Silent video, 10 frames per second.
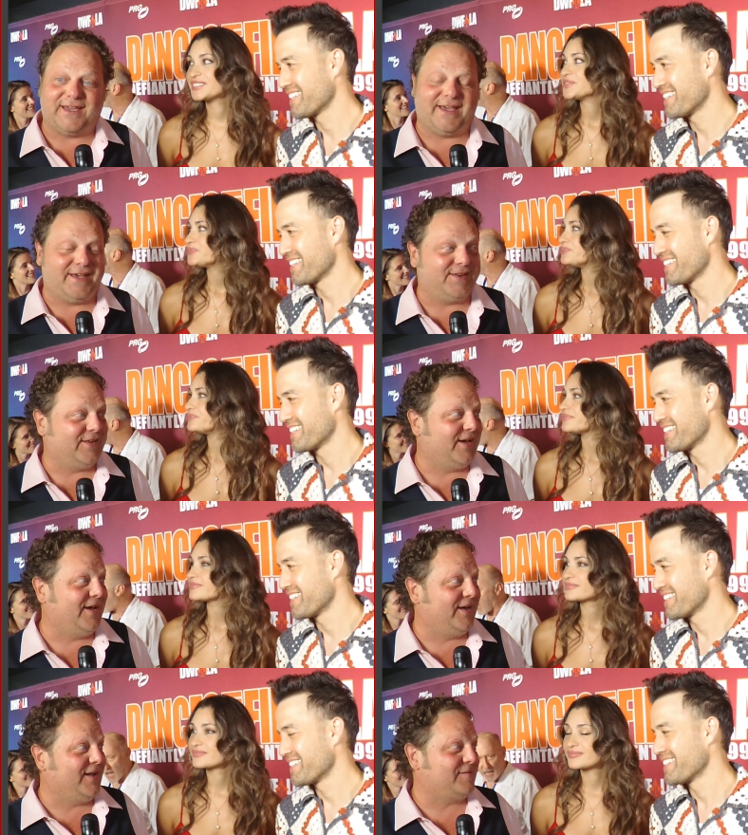Speaker 1: and
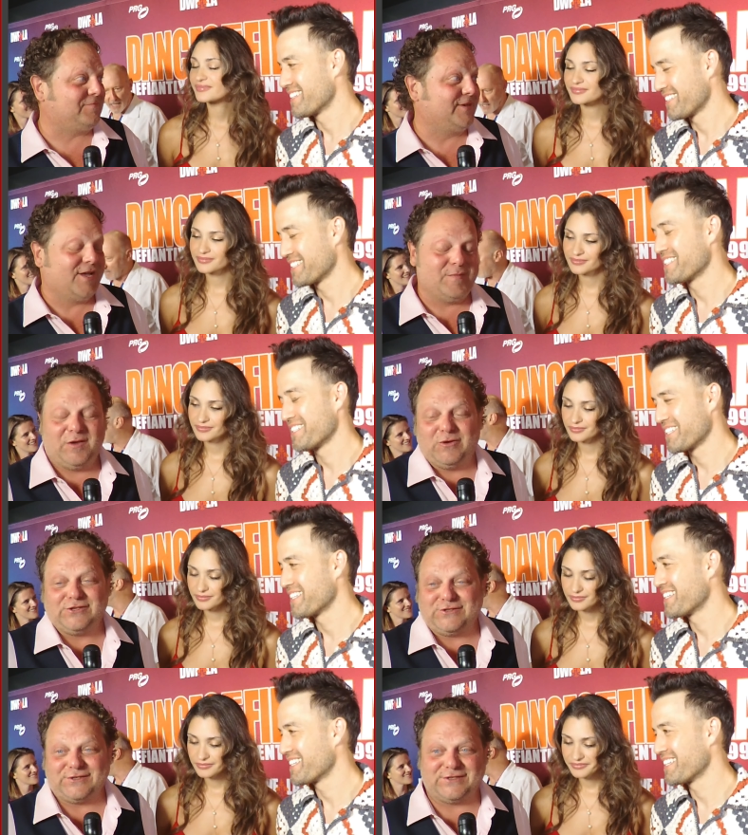uh, I mean, we're
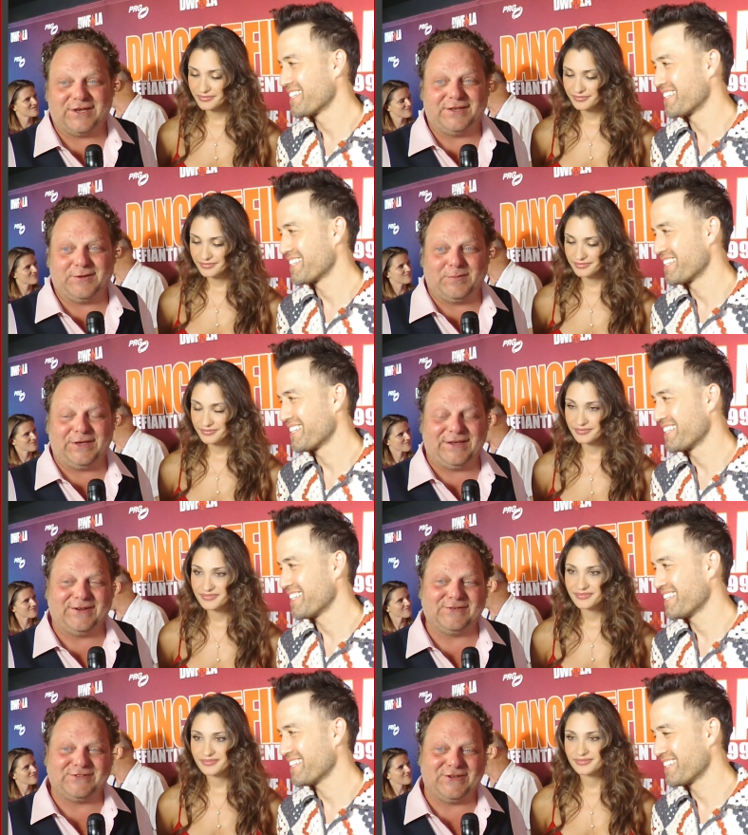just excited to be
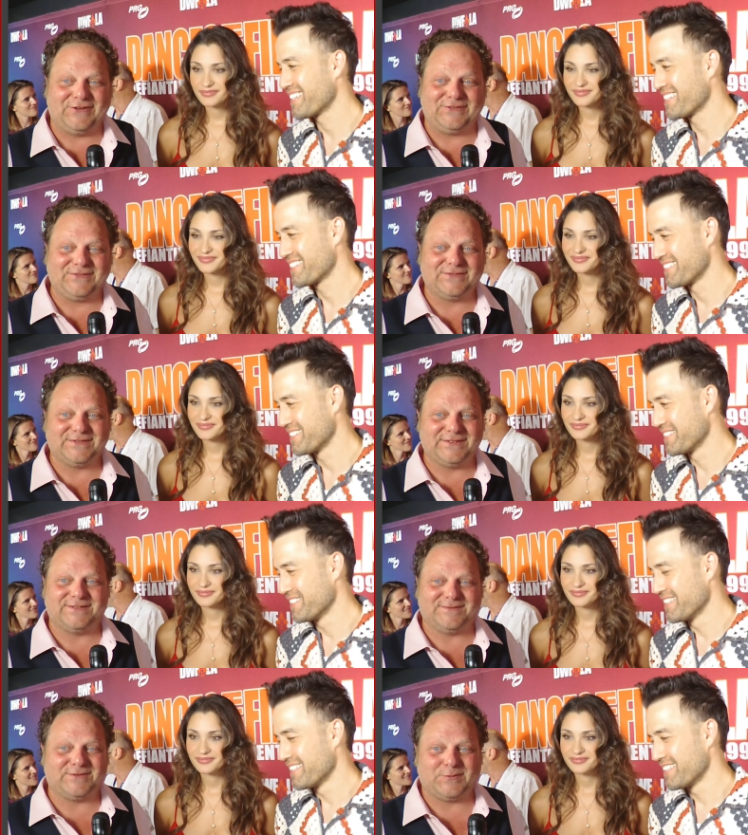here, so
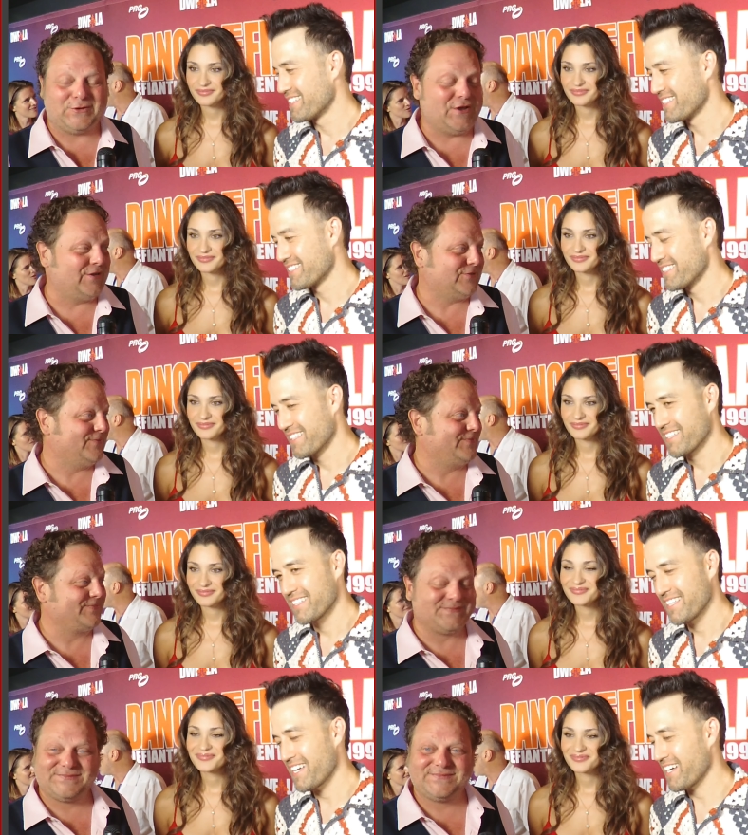it's pretty awesome.
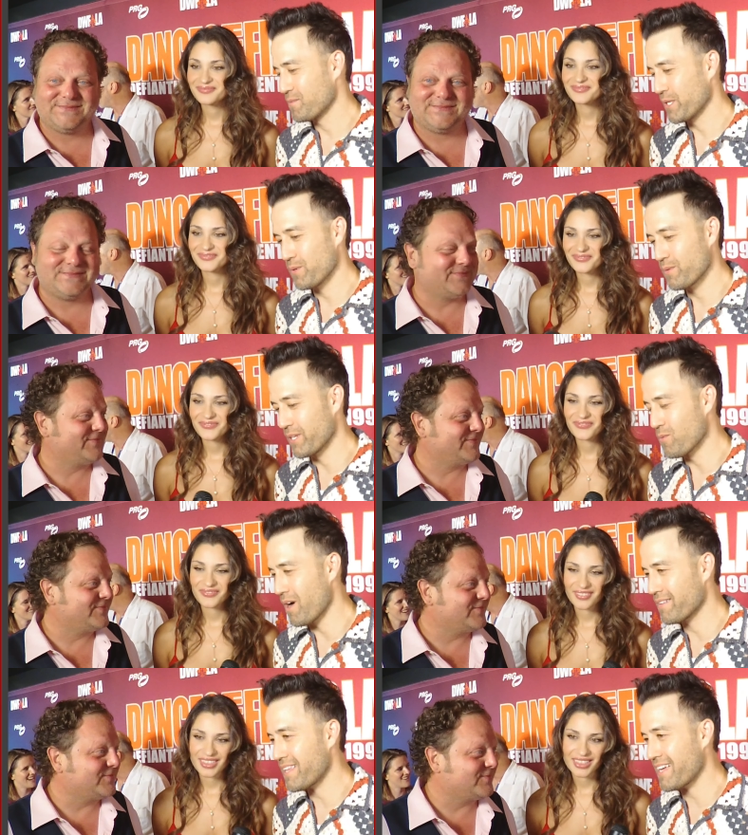Yeah, and we, we really
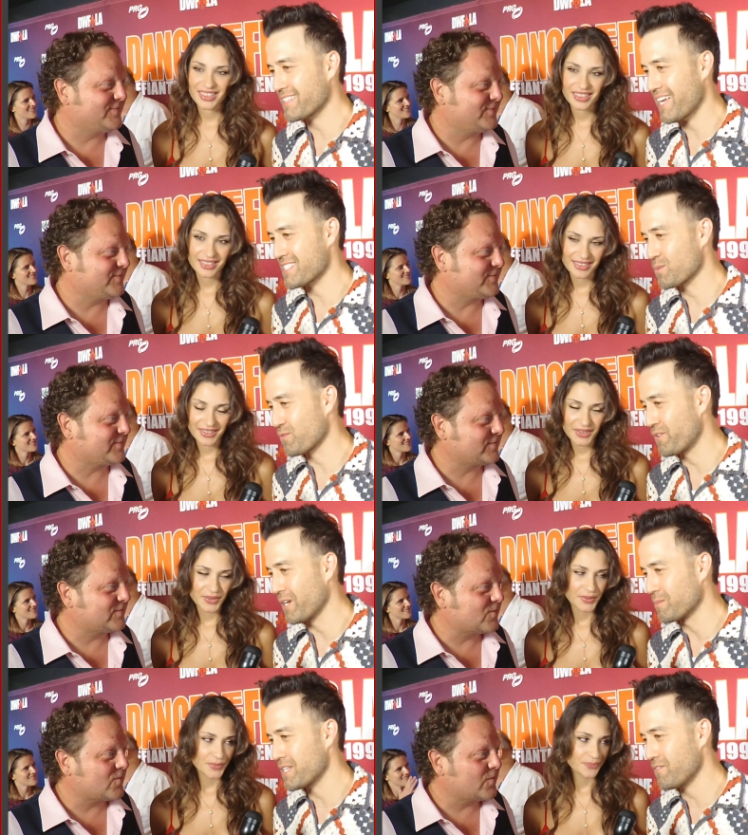want to thank Dancing with
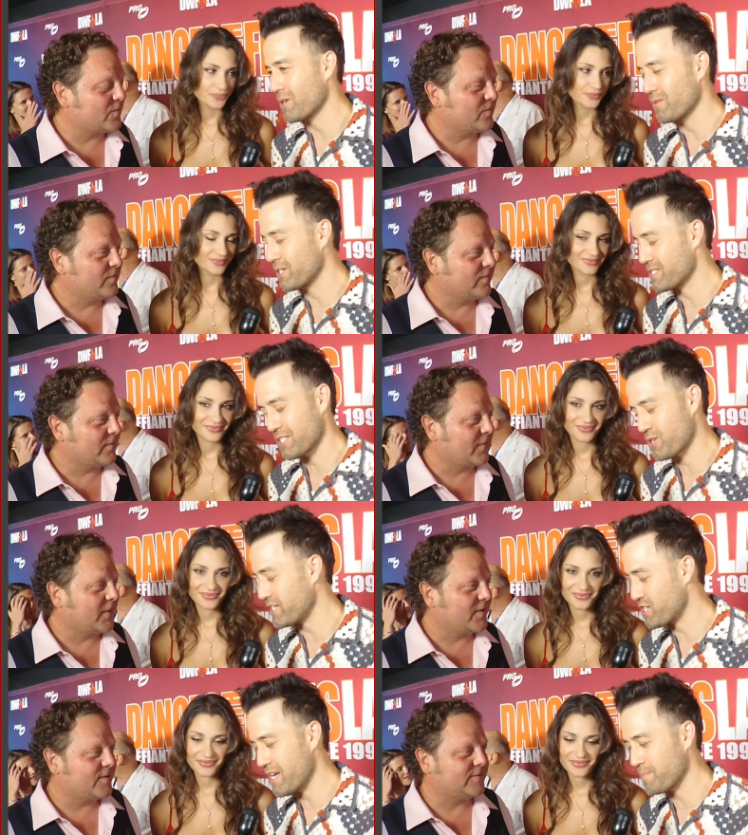Films. They are, uh, they're such great
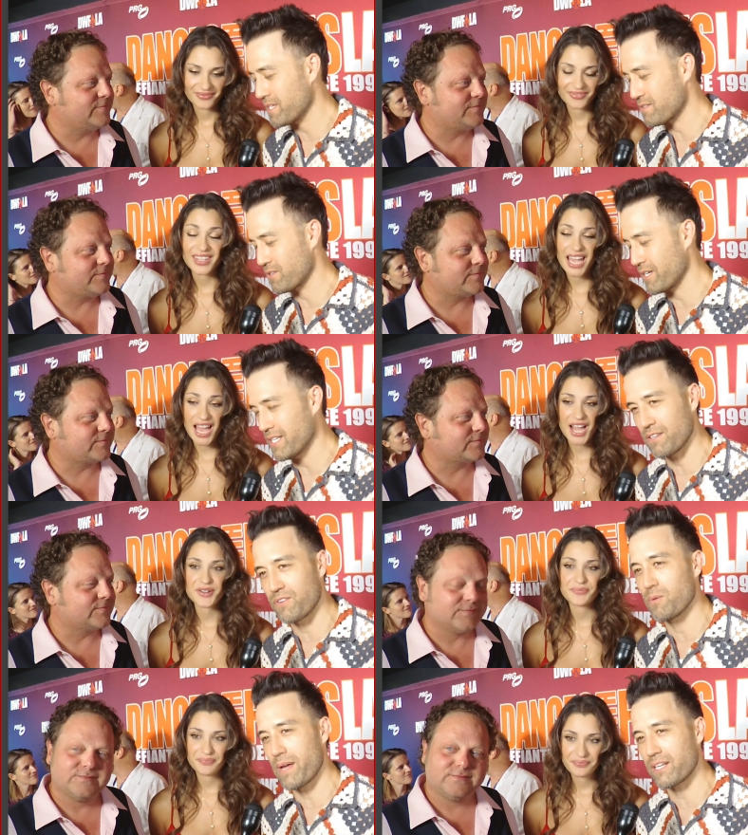champions for indie
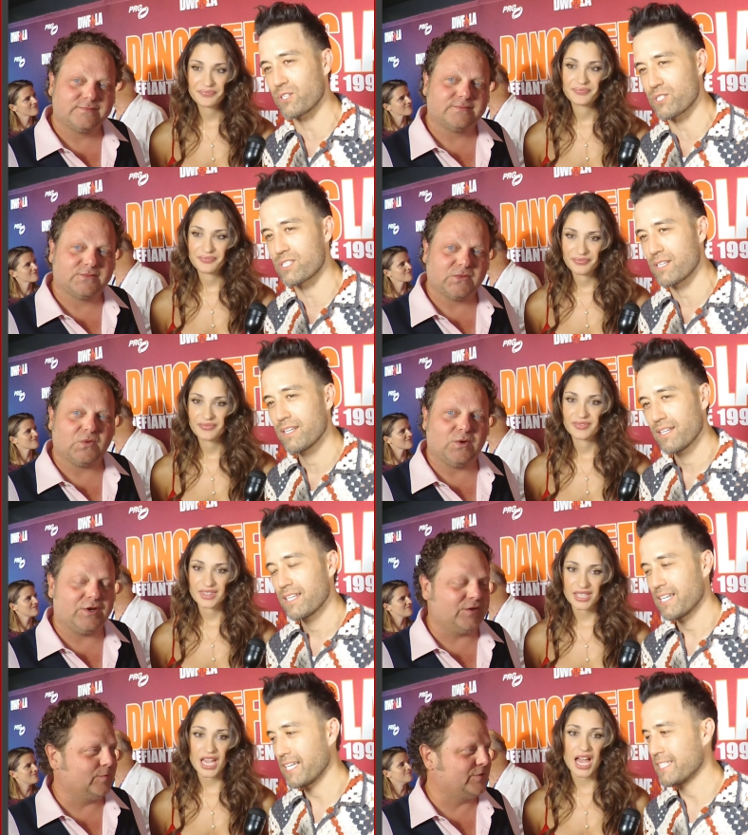filmmakers.
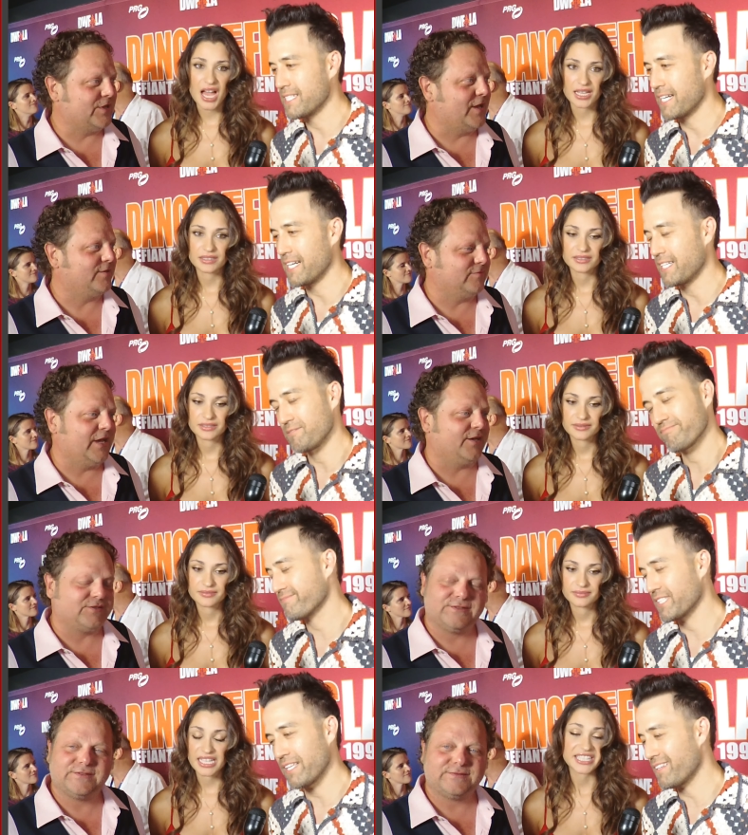And uh,
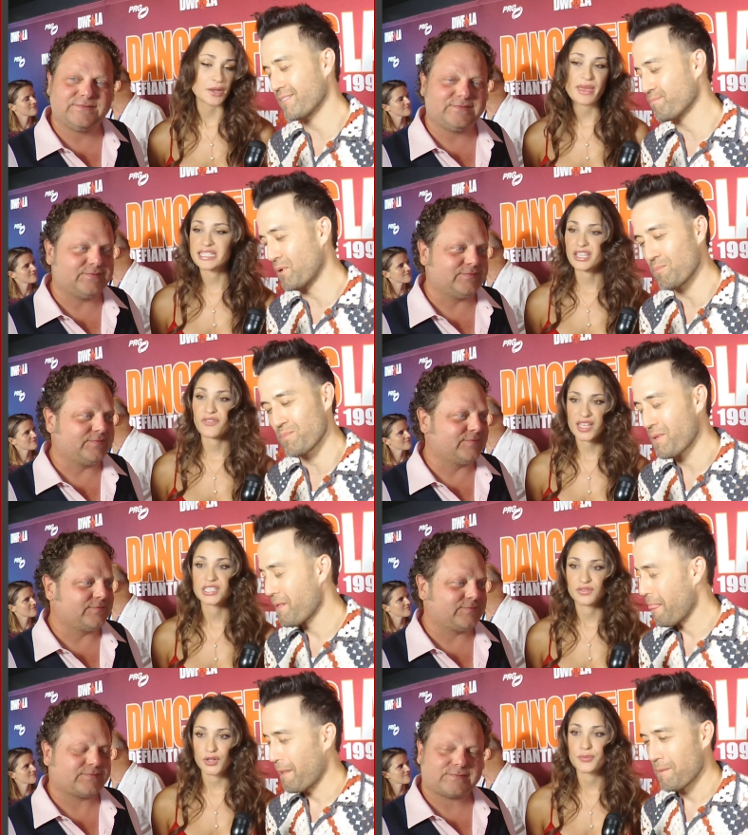yeah, an amazing mo-
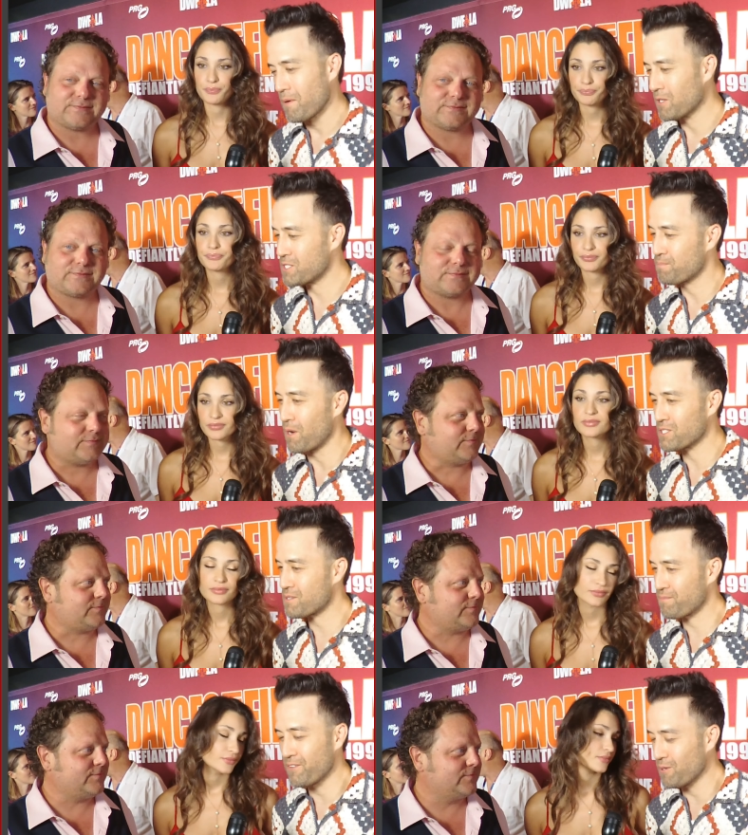festival. Most
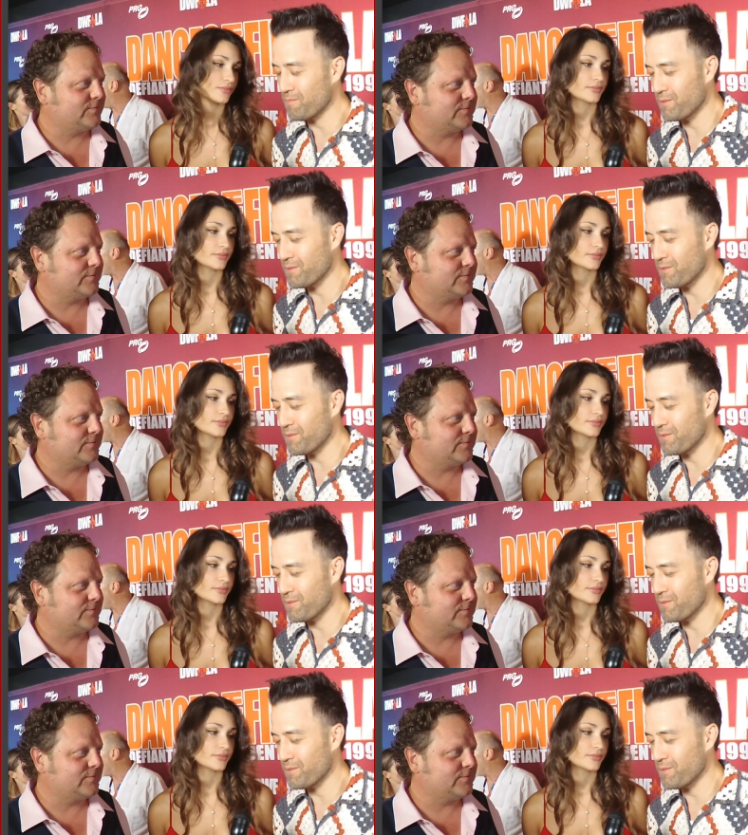most film